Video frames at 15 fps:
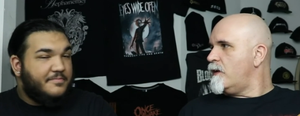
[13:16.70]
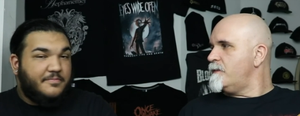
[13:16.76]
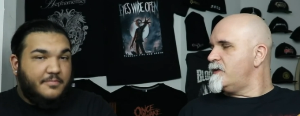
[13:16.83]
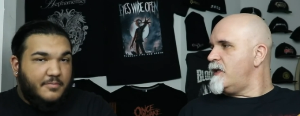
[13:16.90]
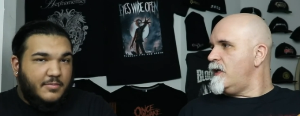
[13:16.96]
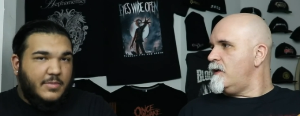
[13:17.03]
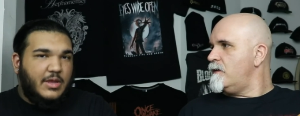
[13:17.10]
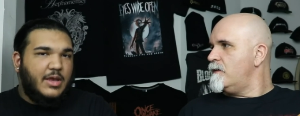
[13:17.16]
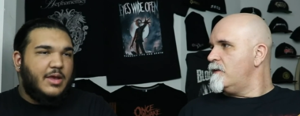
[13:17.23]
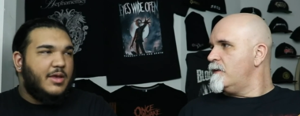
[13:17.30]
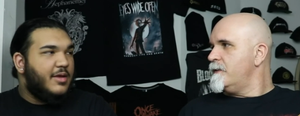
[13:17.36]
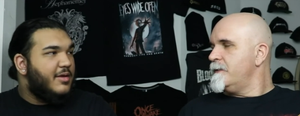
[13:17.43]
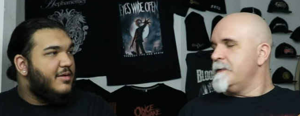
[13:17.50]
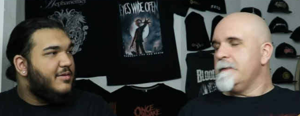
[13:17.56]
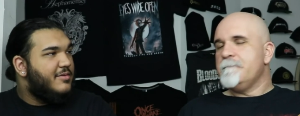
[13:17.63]
Speaker 1: know what I'm saying?
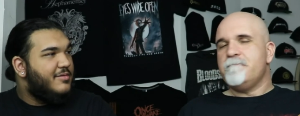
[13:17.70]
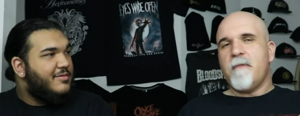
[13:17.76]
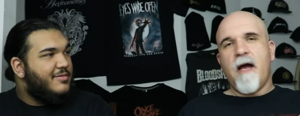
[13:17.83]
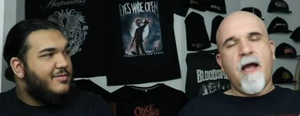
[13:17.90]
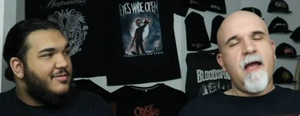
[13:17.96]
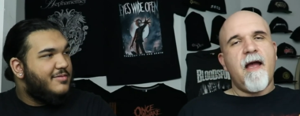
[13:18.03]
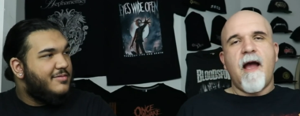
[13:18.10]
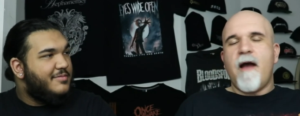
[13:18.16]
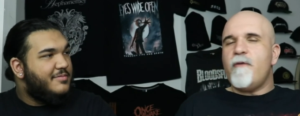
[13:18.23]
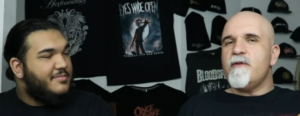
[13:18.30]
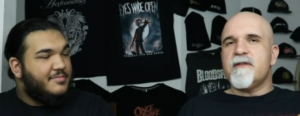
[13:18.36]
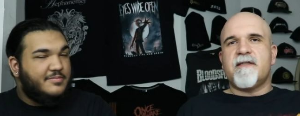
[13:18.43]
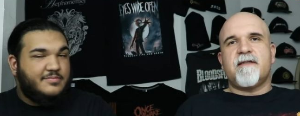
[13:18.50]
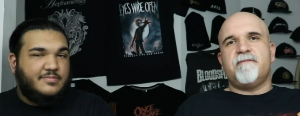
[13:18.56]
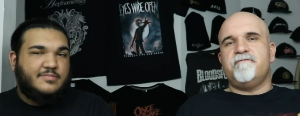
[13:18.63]
Yeah. I, I
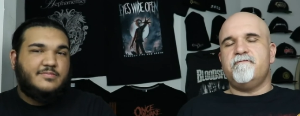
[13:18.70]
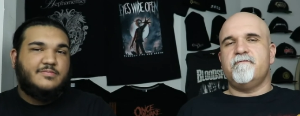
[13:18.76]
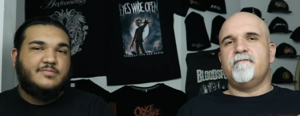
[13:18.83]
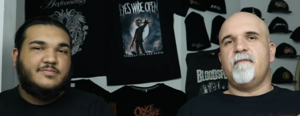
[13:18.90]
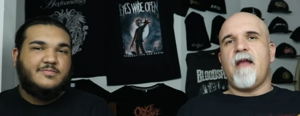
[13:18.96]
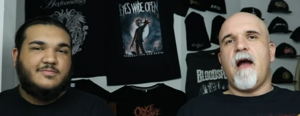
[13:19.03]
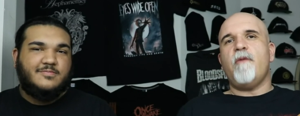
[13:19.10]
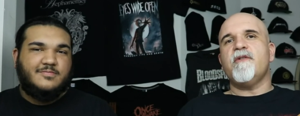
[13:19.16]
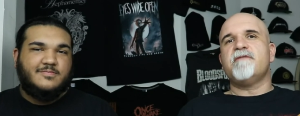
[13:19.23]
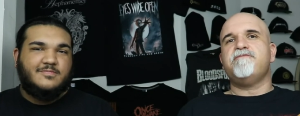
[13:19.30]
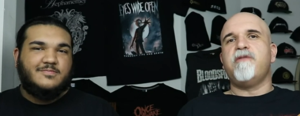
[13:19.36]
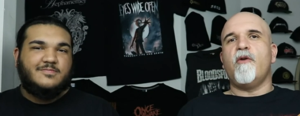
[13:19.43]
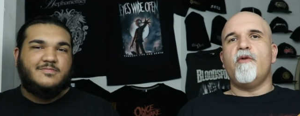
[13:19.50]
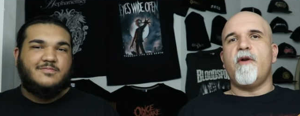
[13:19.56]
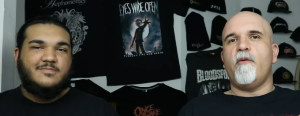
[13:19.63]
was I was
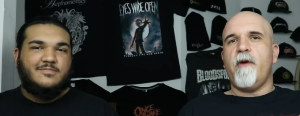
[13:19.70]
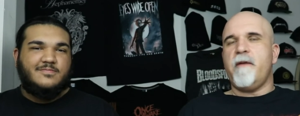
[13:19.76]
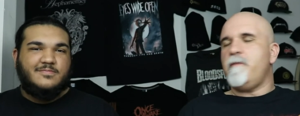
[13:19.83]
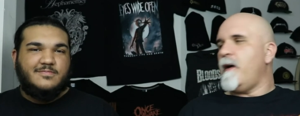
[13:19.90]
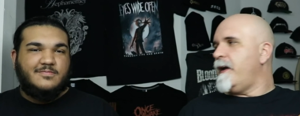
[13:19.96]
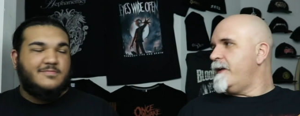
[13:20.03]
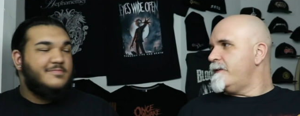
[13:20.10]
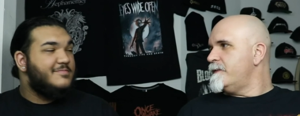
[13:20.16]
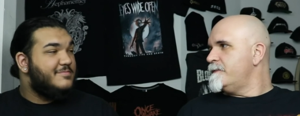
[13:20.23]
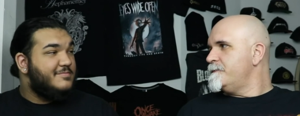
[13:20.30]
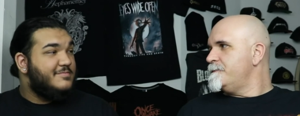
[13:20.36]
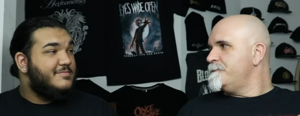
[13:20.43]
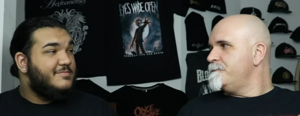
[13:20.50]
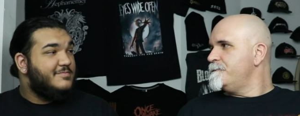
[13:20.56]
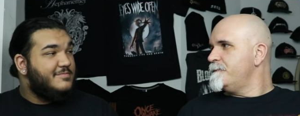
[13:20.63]
blown away by it.
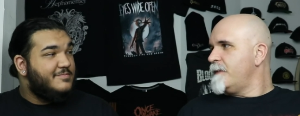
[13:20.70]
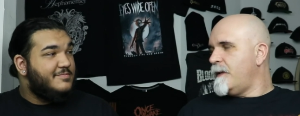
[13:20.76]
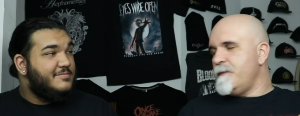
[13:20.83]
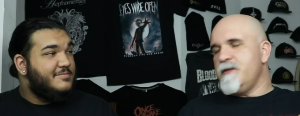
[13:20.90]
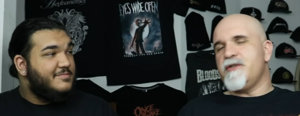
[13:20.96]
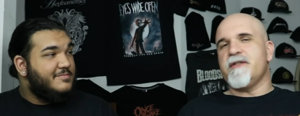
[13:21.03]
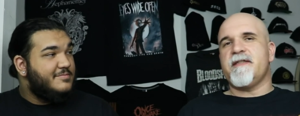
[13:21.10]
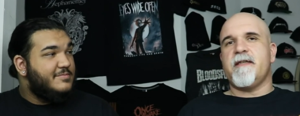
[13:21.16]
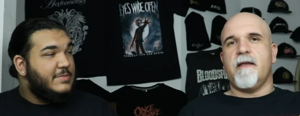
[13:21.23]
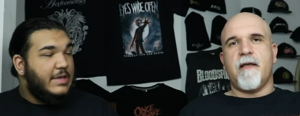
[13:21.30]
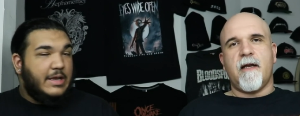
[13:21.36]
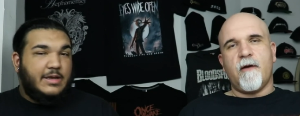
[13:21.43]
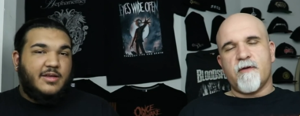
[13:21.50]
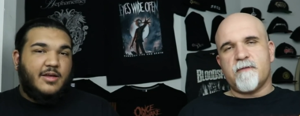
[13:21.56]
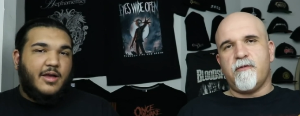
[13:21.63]
Let me just say
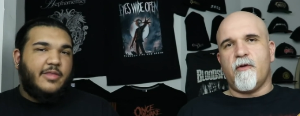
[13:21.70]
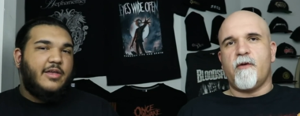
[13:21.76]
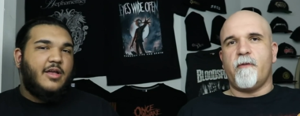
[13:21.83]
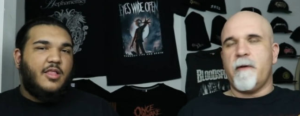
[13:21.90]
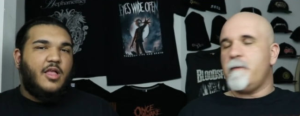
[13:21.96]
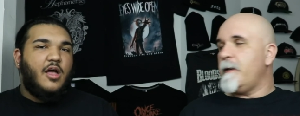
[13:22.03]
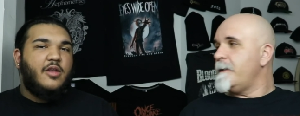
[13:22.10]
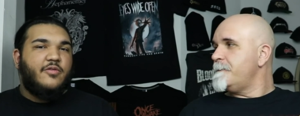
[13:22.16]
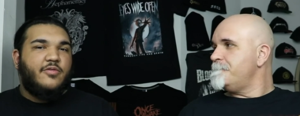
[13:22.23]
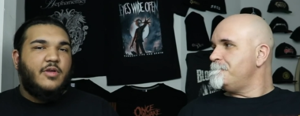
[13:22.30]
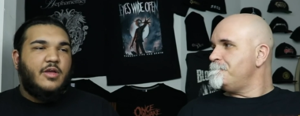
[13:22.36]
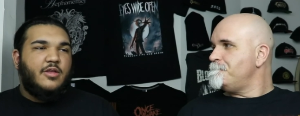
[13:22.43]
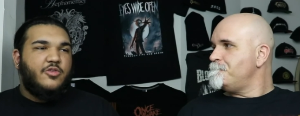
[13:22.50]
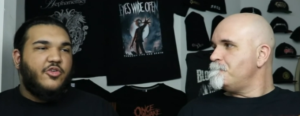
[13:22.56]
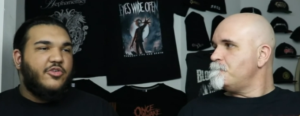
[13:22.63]
that I was. I think a lot of
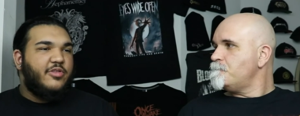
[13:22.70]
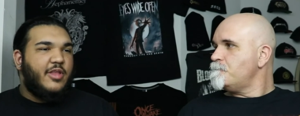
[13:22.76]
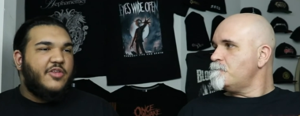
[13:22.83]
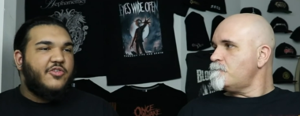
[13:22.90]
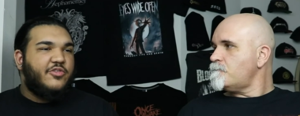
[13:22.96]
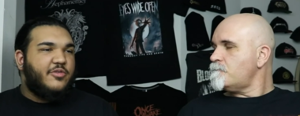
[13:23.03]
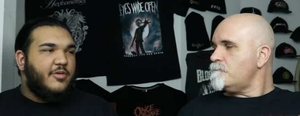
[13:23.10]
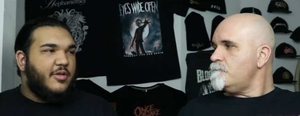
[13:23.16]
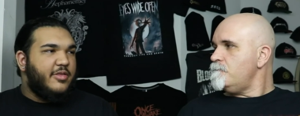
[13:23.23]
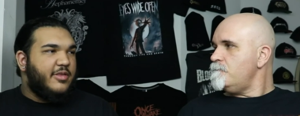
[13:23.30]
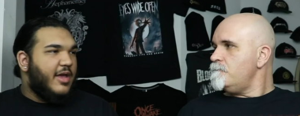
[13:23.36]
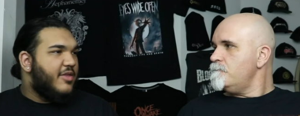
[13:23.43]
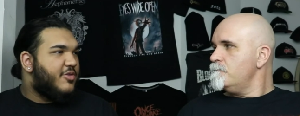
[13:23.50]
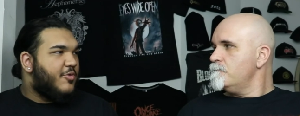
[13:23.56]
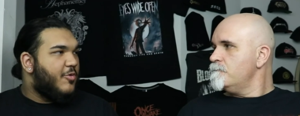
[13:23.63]
Speaker 2: just not just
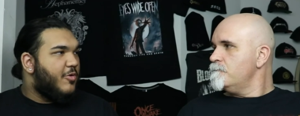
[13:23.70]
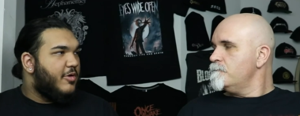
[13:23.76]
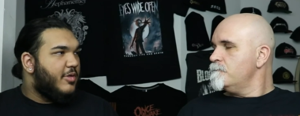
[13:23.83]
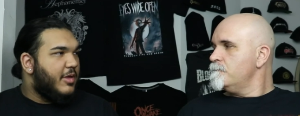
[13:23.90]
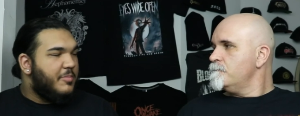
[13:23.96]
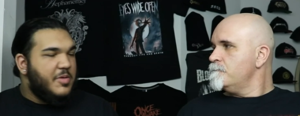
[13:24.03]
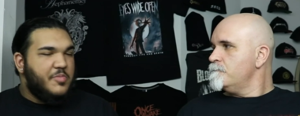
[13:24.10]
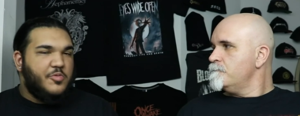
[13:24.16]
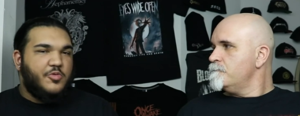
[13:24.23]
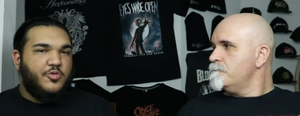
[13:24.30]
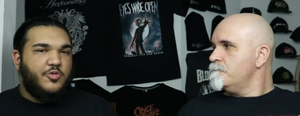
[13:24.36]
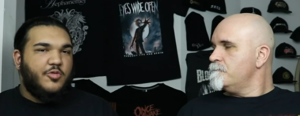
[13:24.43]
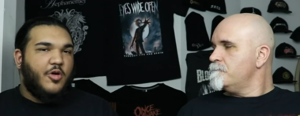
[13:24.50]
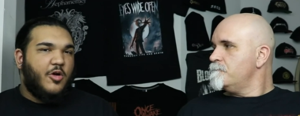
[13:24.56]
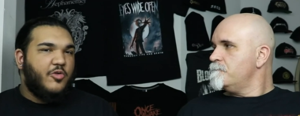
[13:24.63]
deathcore and like people who
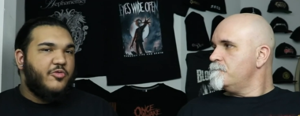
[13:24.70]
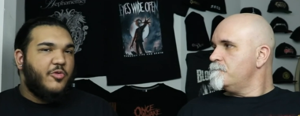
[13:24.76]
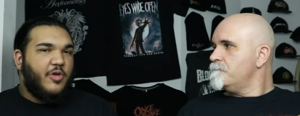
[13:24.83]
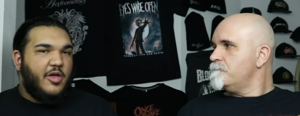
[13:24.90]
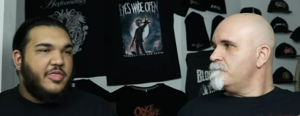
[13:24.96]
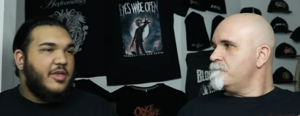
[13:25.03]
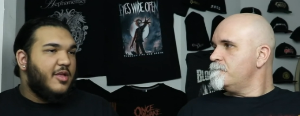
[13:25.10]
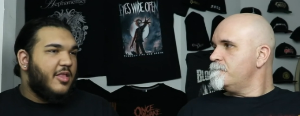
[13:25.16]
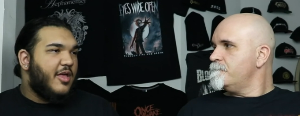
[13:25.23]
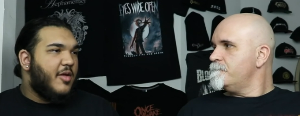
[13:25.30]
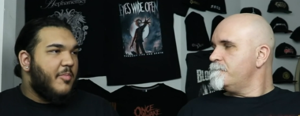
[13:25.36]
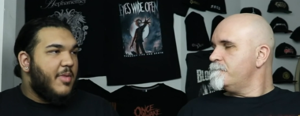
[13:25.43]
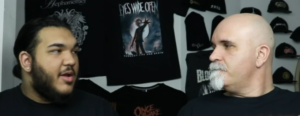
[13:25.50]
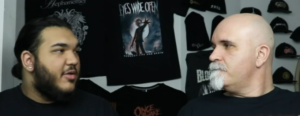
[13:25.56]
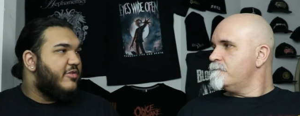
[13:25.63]
do hardcore. I think a lot
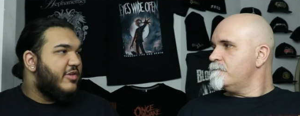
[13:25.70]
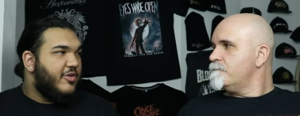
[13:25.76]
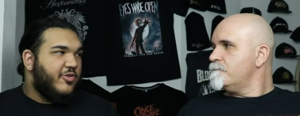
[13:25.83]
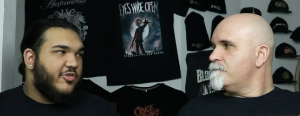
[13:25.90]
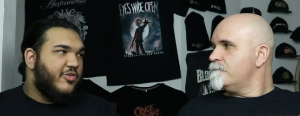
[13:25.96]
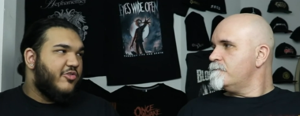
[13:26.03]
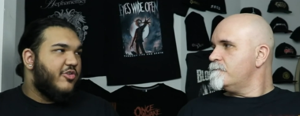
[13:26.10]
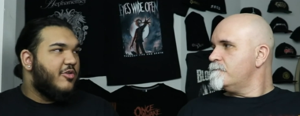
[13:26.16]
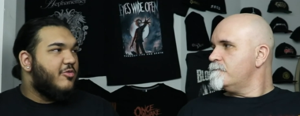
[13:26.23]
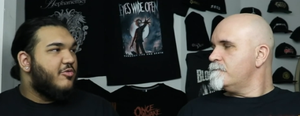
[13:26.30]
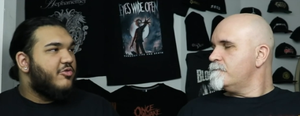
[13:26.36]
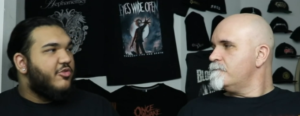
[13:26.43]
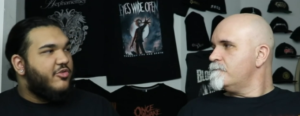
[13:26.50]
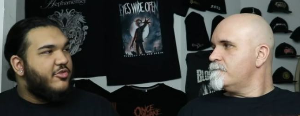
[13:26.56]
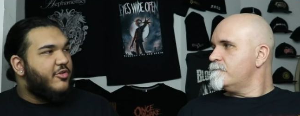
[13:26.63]
of metal singers in
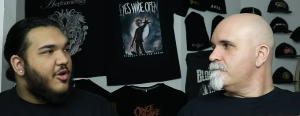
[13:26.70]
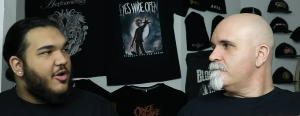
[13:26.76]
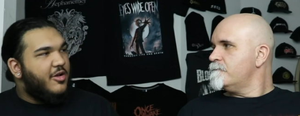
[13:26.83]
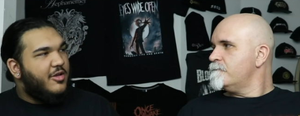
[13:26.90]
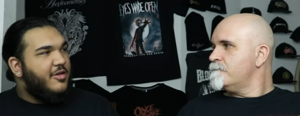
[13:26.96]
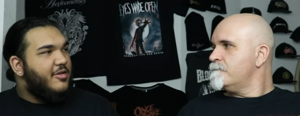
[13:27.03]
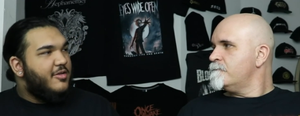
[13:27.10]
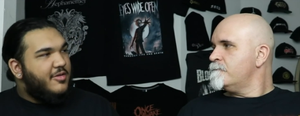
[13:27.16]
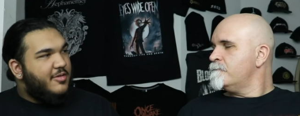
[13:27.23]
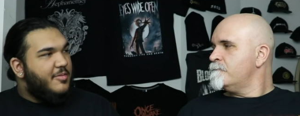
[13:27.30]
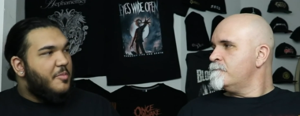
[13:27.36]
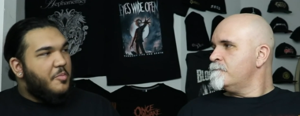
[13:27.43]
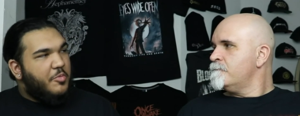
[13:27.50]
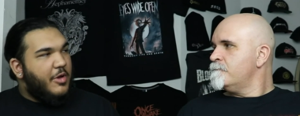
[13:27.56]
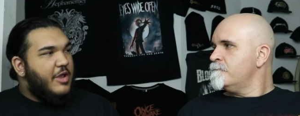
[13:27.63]
general should start
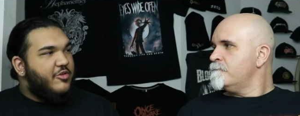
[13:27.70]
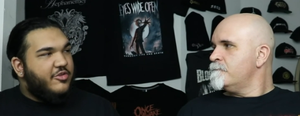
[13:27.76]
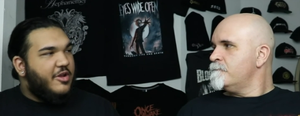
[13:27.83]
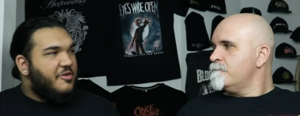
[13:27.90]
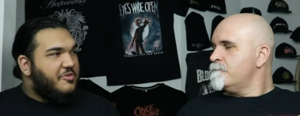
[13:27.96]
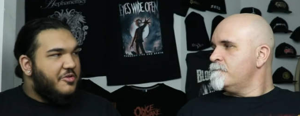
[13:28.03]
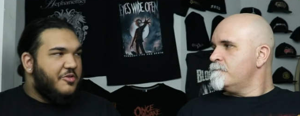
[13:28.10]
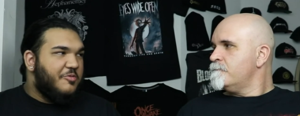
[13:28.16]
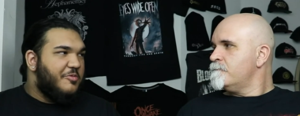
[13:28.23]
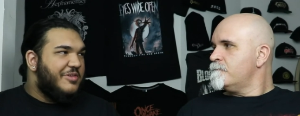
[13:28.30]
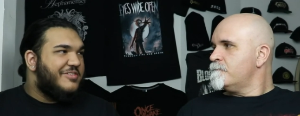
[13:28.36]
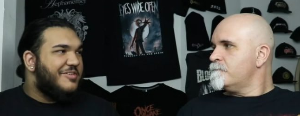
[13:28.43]
branching out to doing